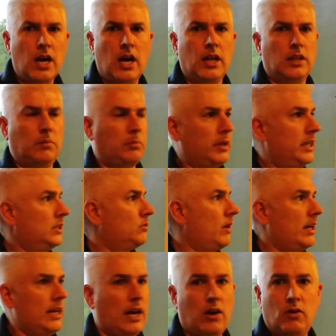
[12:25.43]
Uh, the place
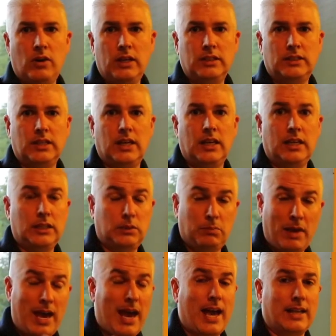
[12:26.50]
right now is uh, is
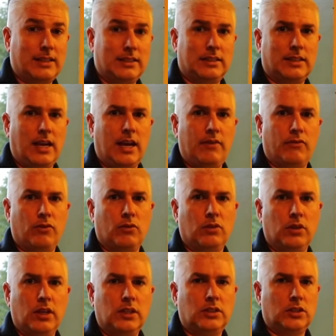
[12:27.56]
packed inside for
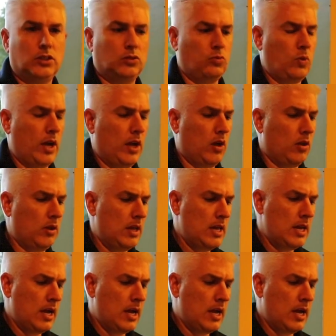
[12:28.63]
lunch as well.